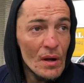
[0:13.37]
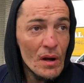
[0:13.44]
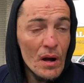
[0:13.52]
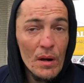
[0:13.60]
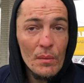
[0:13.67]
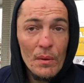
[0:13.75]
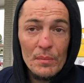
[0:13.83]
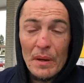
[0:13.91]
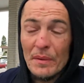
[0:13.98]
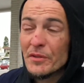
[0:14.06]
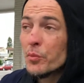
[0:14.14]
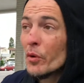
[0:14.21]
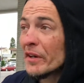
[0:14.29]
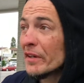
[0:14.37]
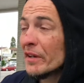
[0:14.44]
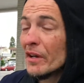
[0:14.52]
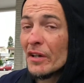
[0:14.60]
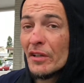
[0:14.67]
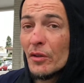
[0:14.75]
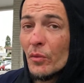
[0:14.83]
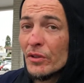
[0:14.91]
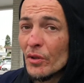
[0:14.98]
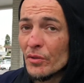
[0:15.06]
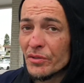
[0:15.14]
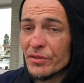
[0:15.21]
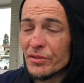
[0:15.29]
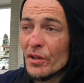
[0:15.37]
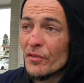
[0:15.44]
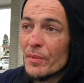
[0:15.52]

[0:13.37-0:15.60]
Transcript: I'm just working here, I clean windows and stuff,